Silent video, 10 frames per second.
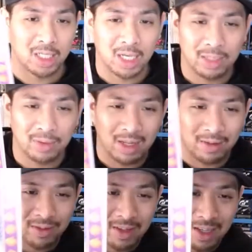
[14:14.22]
guides. We
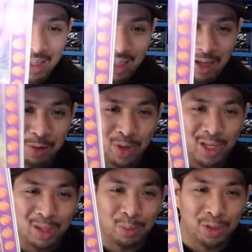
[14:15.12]
have
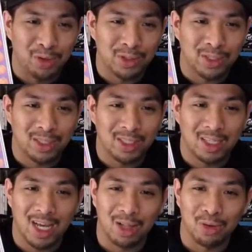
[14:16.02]
Winnie the Pooh's
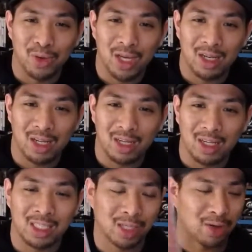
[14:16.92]
Halloween
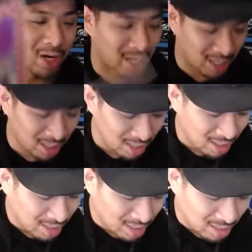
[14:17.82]
and Scry.
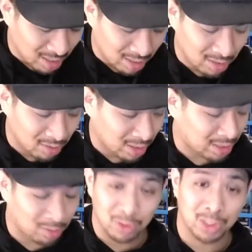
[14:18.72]
So
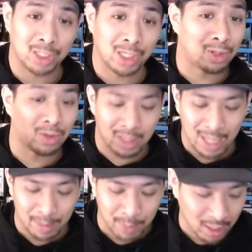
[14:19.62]
this was just included in
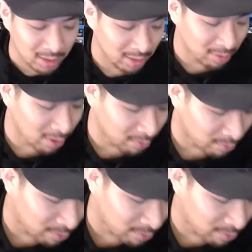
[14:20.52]
that box of